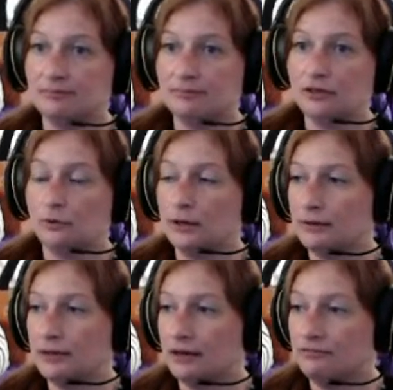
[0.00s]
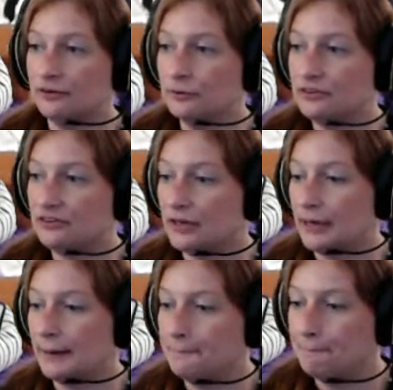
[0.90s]
go out and vote.
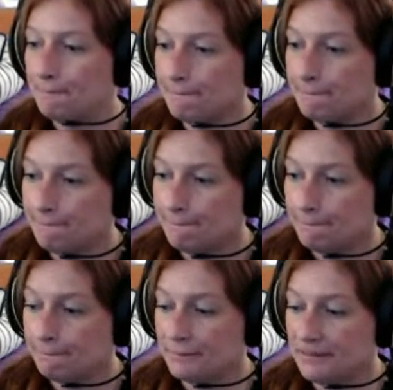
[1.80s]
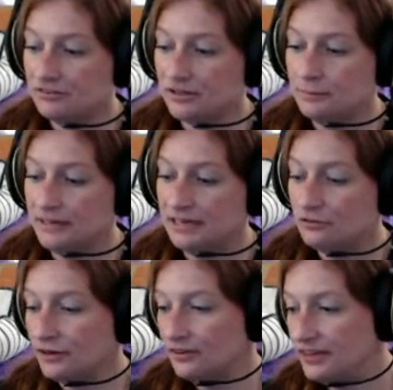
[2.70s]
It's going to be
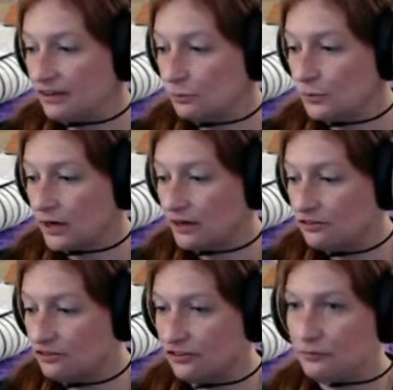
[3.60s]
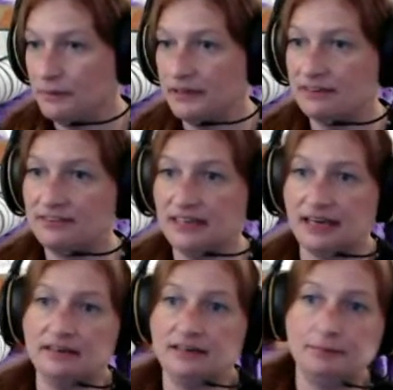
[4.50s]
interesting to watch just because the
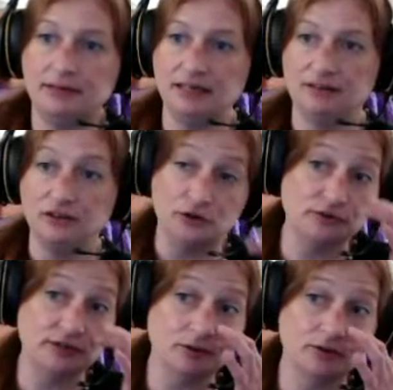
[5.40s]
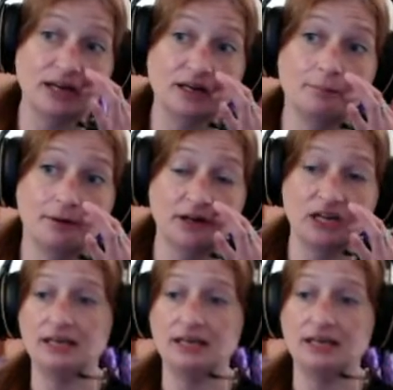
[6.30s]
NDP, the New Democratic Party,